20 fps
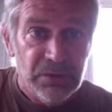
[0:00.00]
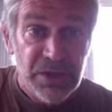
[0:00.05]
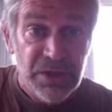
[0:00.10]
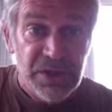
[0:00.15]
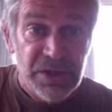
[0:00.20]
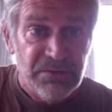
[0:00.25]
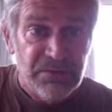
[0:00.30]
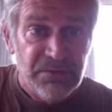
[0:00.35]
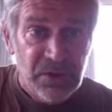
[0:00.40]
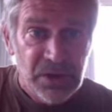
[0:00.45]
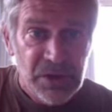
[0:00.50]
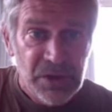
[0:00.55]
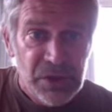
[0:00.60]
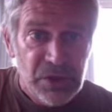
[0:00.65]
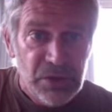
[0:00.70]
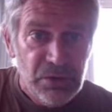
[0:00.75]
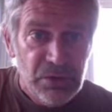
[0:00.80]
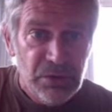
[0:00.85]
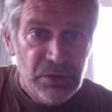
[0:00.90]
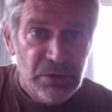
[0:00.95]
these are
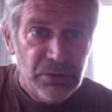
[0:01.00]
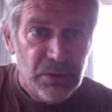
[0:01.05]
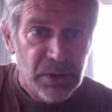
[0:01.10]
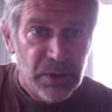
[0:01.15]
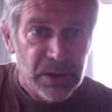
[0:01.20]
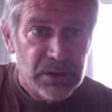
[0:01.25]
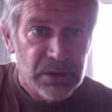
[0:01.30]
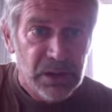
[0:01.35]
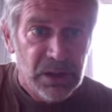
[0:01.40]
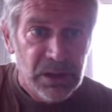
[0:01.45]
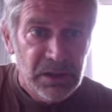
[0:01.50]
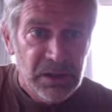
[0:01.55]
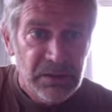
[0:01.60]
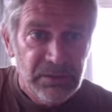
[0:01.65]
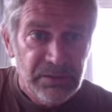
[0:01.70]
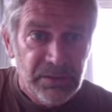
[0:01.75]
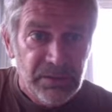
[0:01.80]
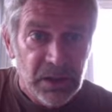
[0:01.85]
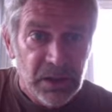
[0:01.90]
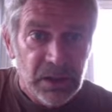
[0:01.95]
fine-tuned throughout
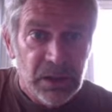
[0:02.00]
life,